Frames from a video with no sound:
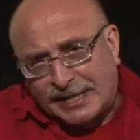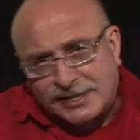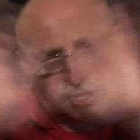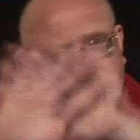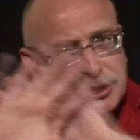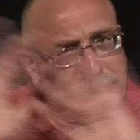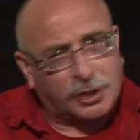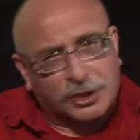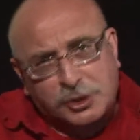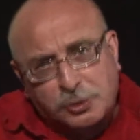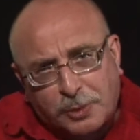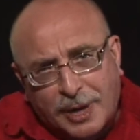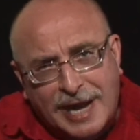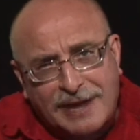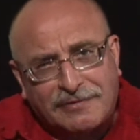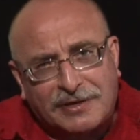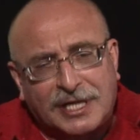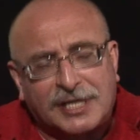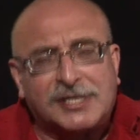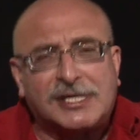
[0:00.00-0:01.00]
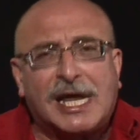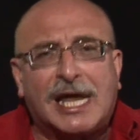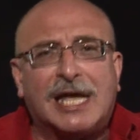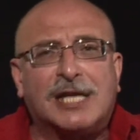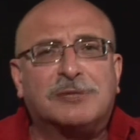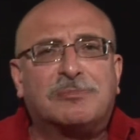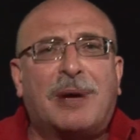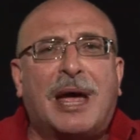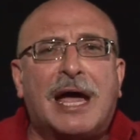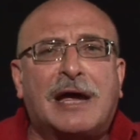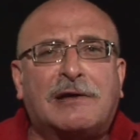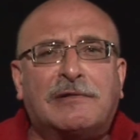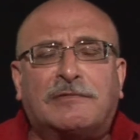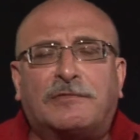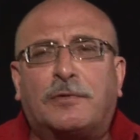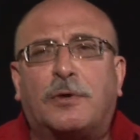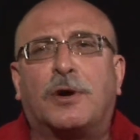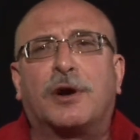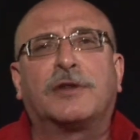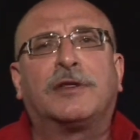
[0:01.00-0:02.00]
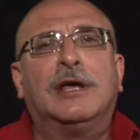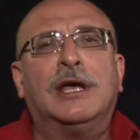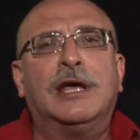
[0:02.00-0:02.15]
and starts waving his hands back and forth.